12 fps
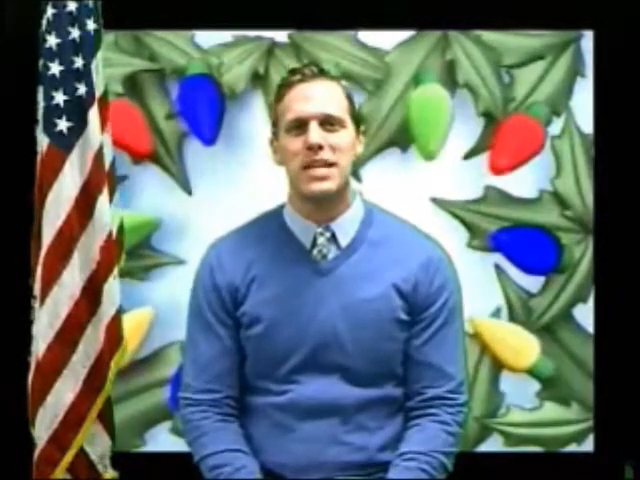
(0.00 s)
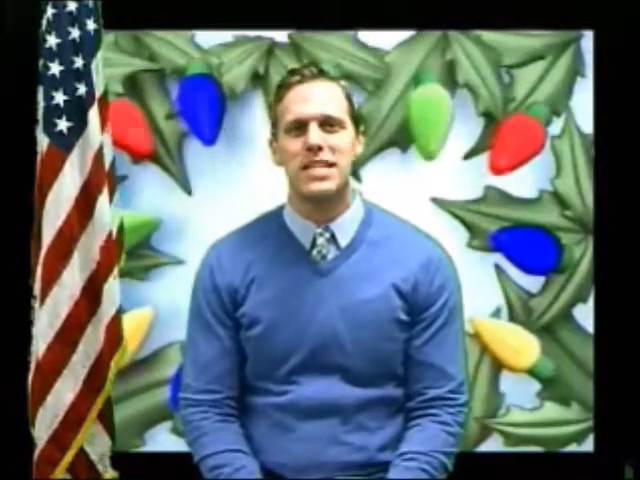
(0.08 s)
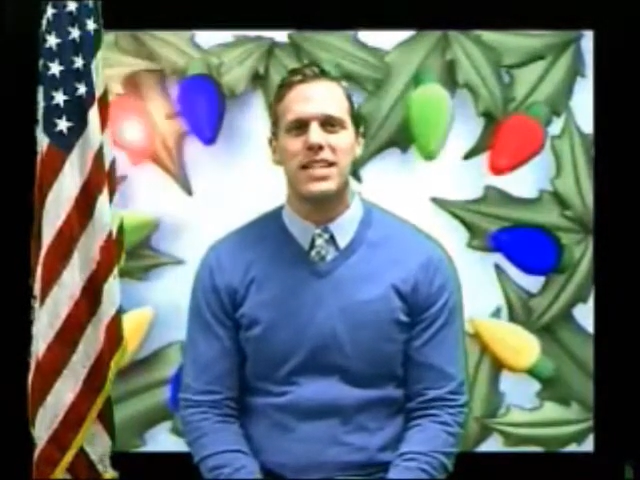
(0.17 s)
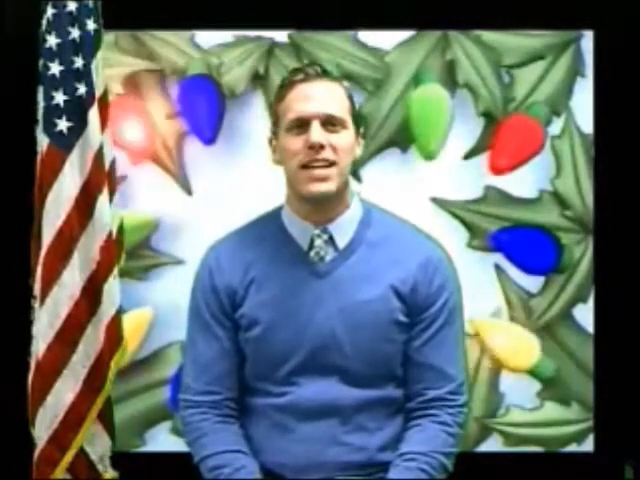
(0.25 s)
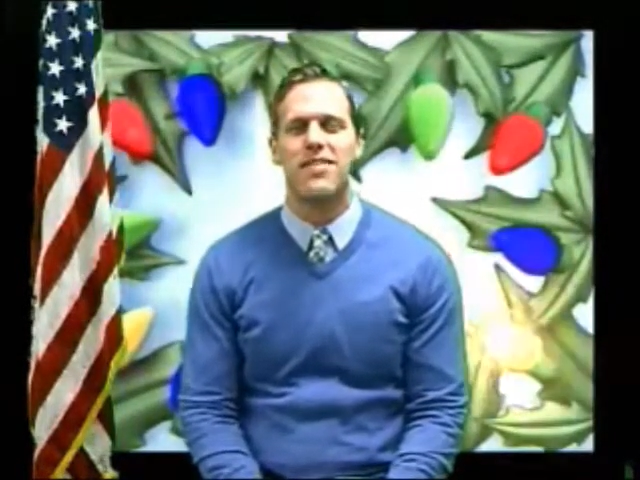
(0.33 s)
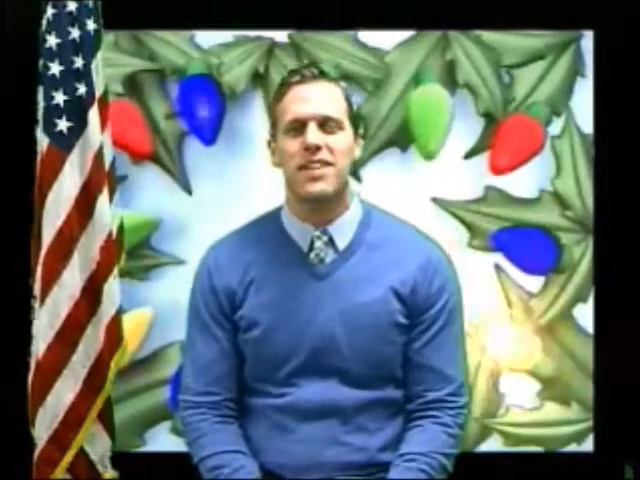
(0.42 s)
each
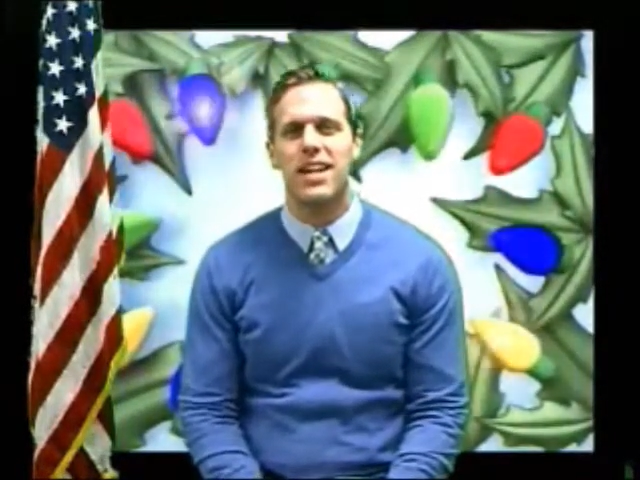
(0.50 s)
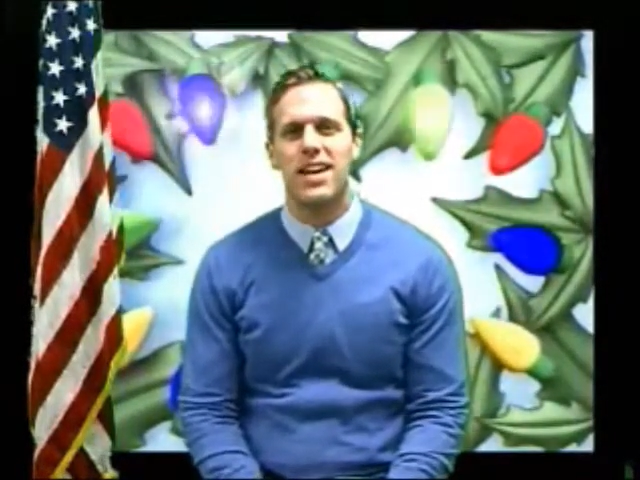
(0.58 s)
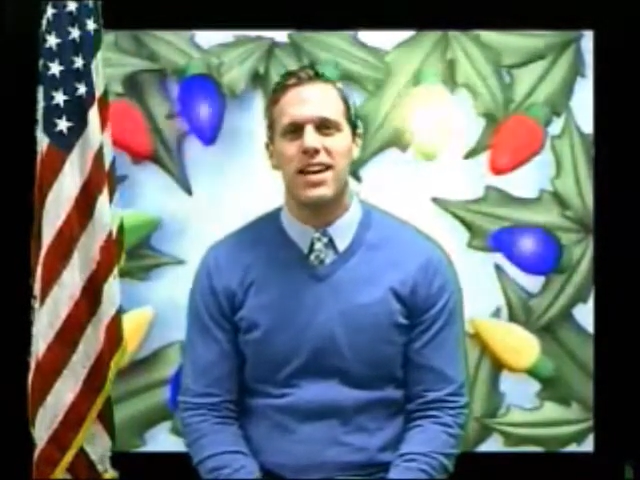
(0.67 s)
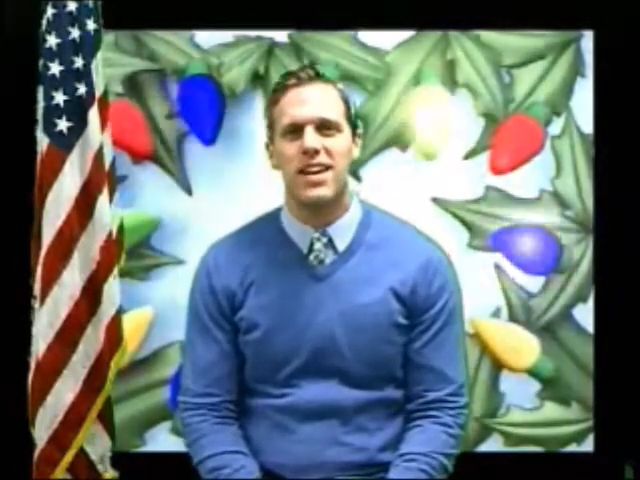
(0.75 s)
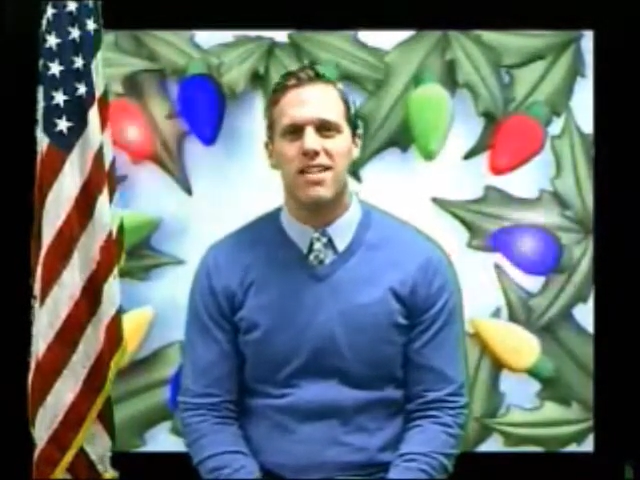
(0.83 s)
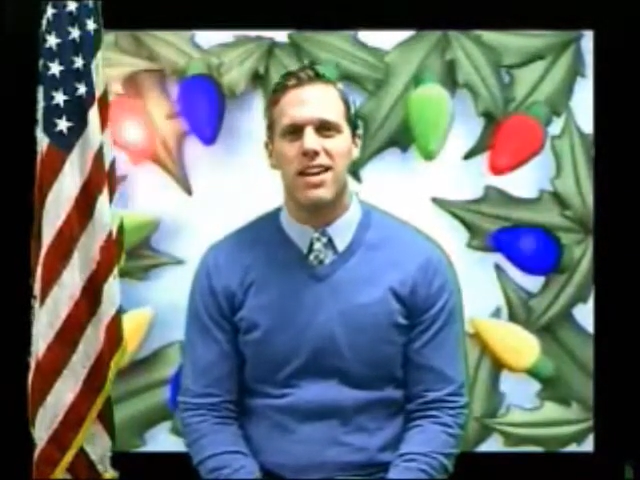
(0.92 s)
and every day
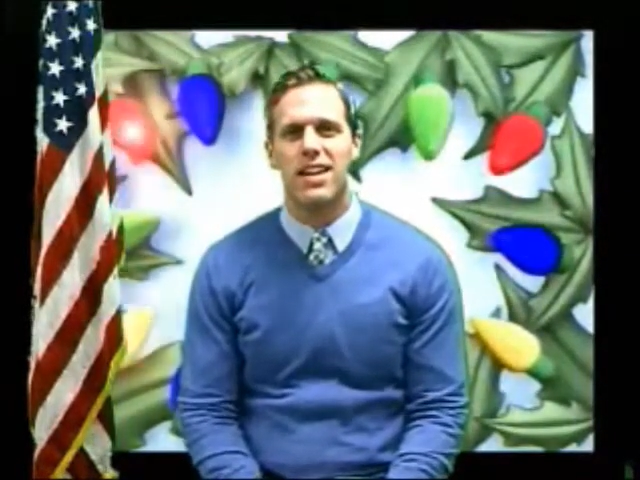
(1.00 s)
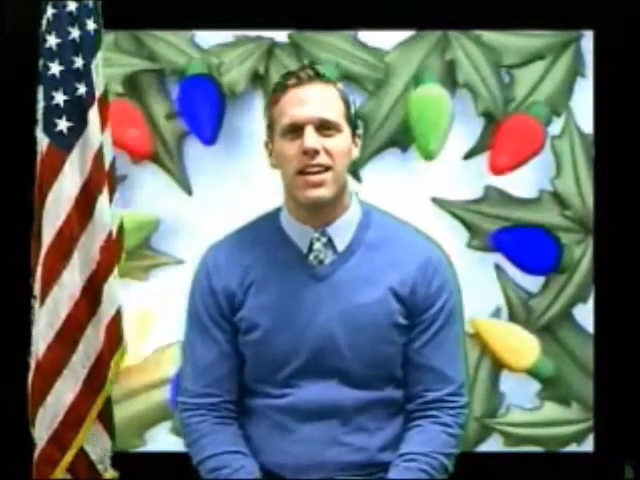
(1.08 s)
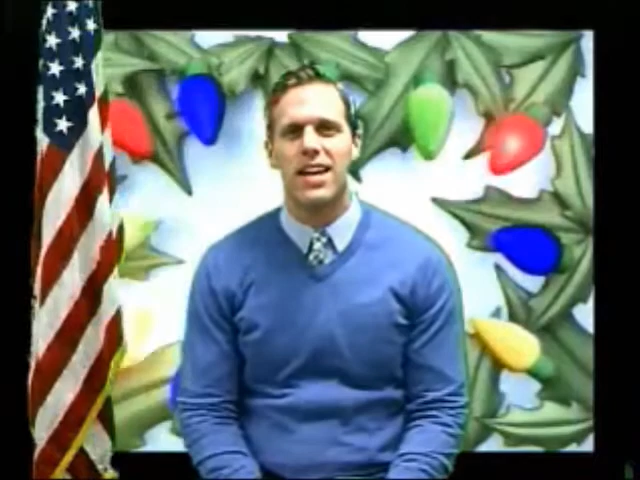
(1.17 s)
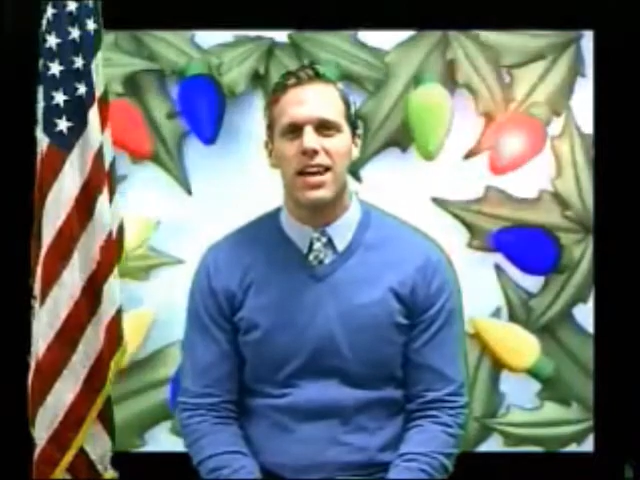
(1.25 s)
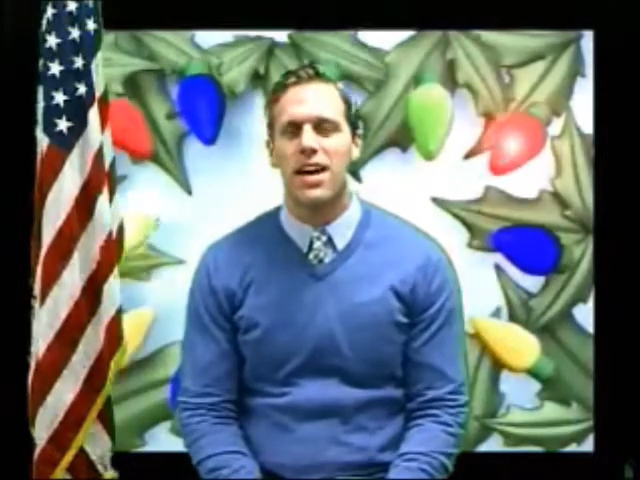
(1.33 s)
here at Link.